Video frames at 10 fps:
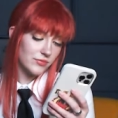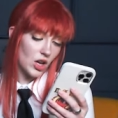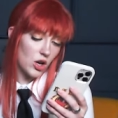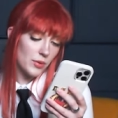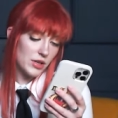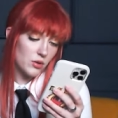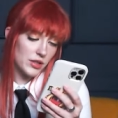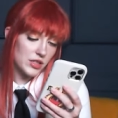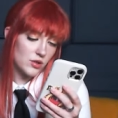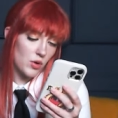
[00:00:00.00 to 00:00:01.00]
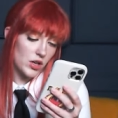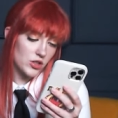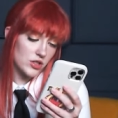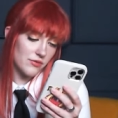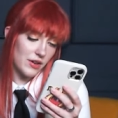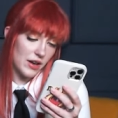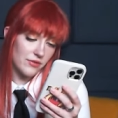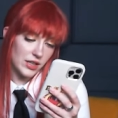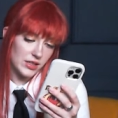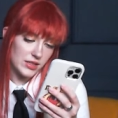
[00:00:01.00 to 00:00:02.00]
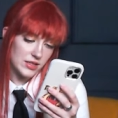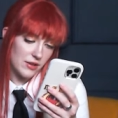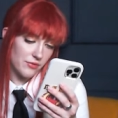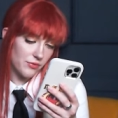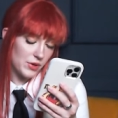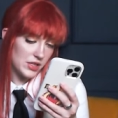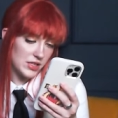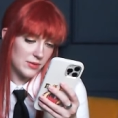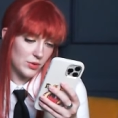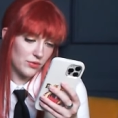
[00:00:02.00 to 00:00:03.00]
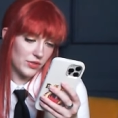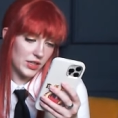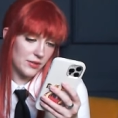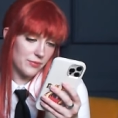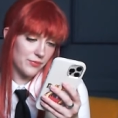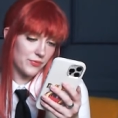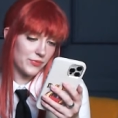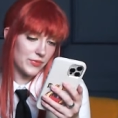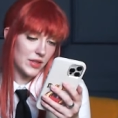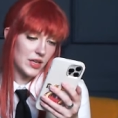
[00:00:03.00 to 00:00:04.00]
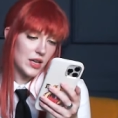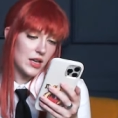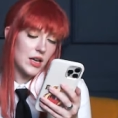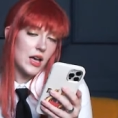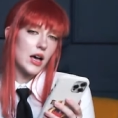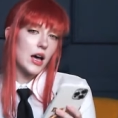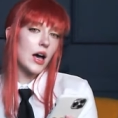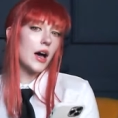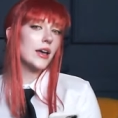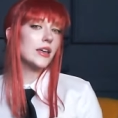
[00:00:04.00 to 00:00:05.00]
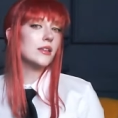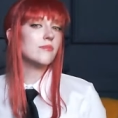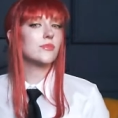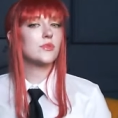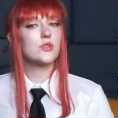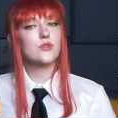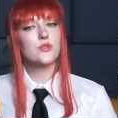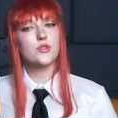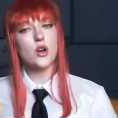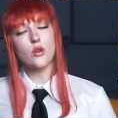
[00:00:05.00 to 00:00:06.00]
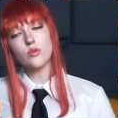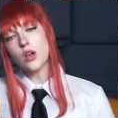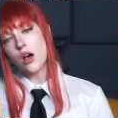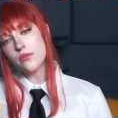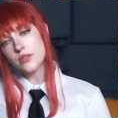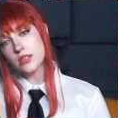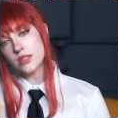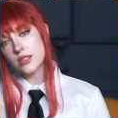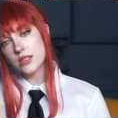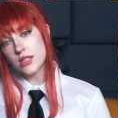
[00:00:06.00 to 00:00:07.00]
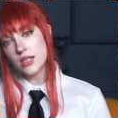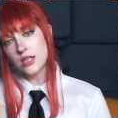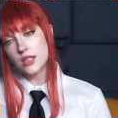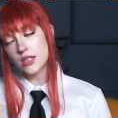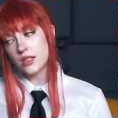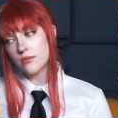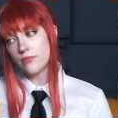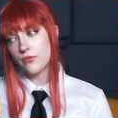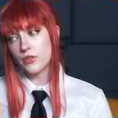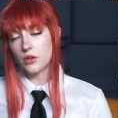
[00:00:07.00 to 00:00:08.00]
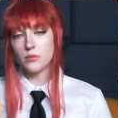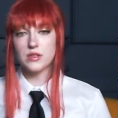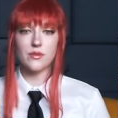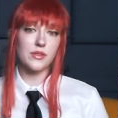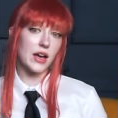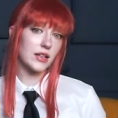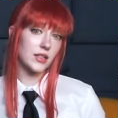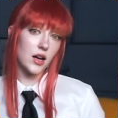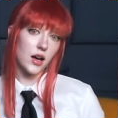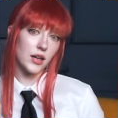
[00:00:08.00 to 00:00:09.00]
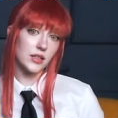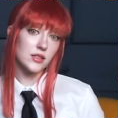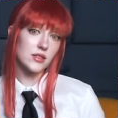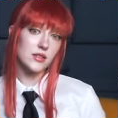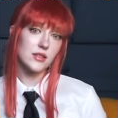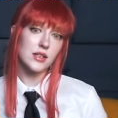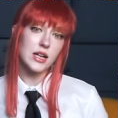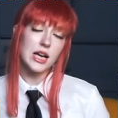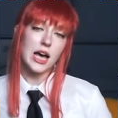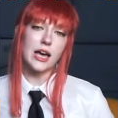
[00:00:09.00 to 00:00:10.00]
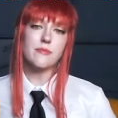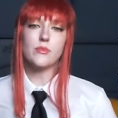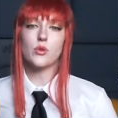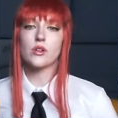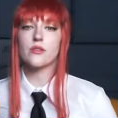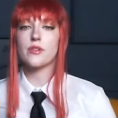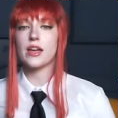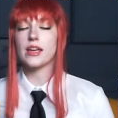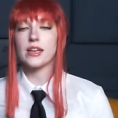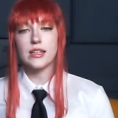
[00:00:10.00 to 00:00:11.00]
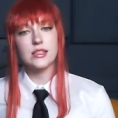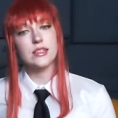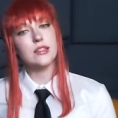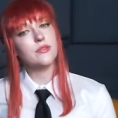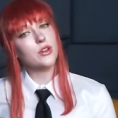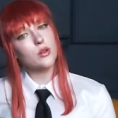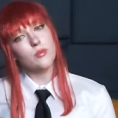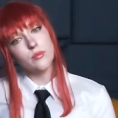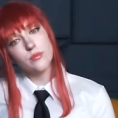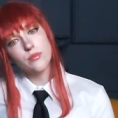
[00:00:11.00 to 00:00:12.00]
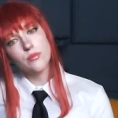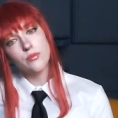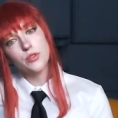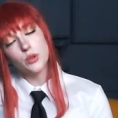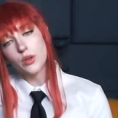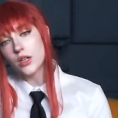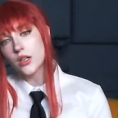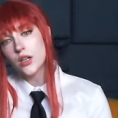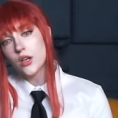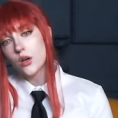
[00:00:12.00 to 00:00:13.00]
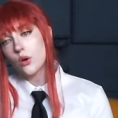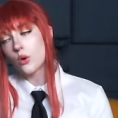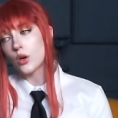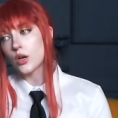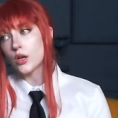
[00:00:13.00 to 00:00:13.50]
Are we going to watch the Five Nights at Freddy's movie? I don't often see films of that kind. I'm more of a indie film viewer, or